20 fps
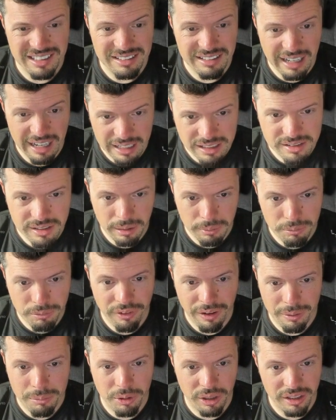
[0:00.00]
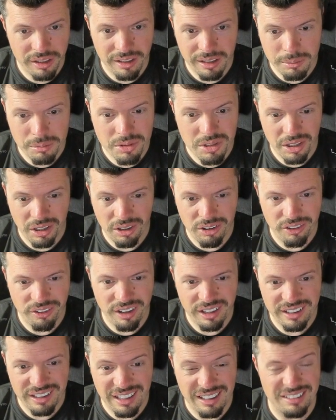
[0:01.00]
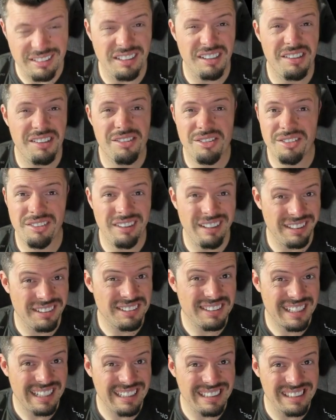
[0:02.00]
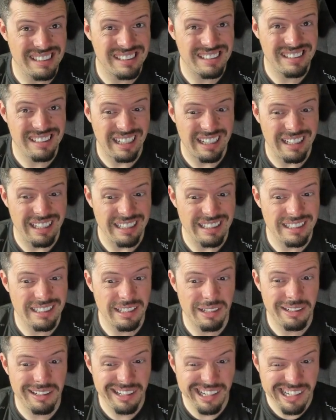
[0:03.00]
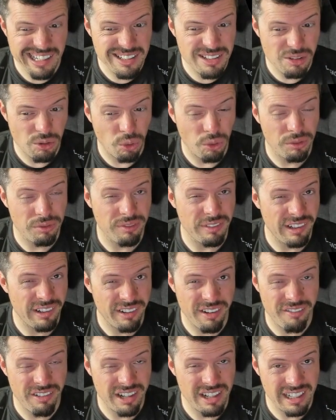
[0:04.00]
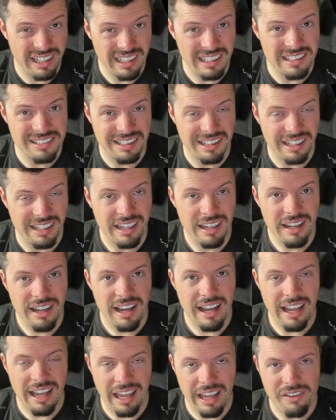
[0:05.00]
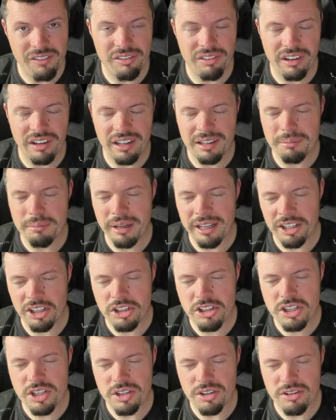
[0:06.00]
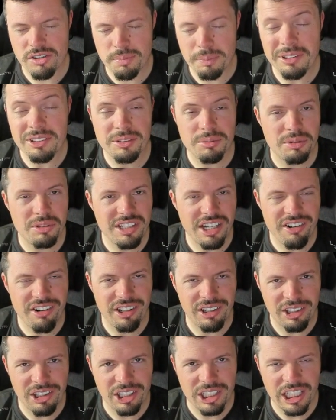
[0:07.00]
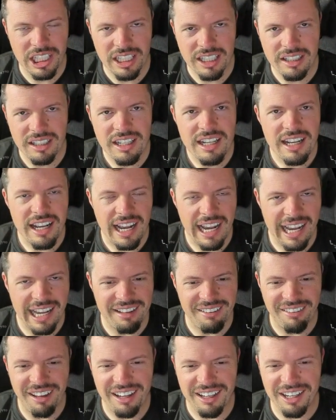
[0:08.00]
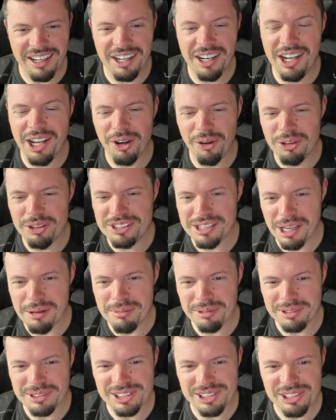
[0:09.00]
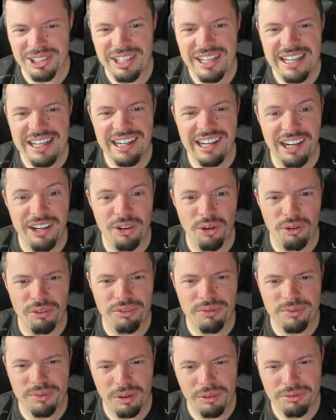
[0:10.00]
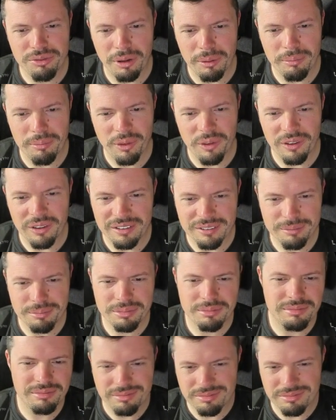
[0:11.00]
exact same fabric that I'm sitting on right now, and it's kind of sick, and it cleans off very easily. I have managed to spill some cereal on here, and then I was able to clean off from the